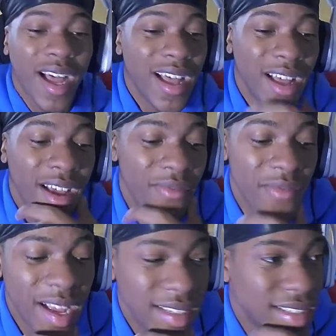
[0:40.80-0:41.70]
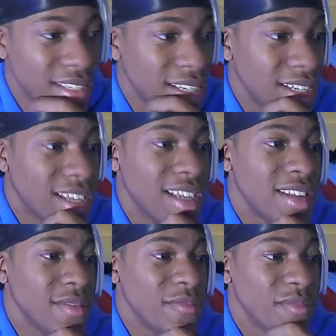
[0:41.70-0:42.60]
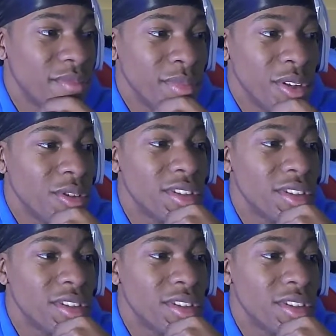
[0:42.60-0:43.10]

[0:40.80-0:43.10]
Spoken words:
I'm not seeing any new